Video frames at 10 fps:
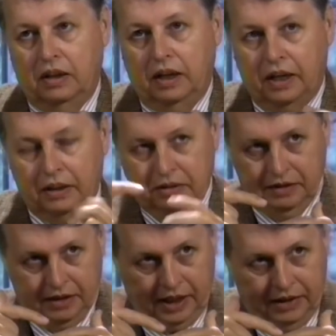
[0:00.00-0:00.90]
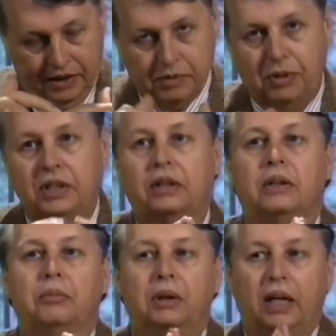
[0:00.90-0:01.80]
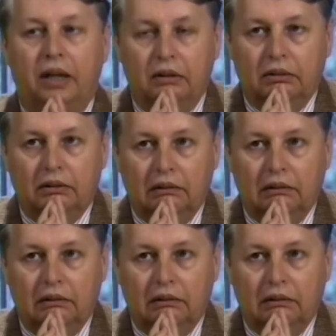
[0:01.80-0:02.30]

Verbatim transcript: And on this particular planet,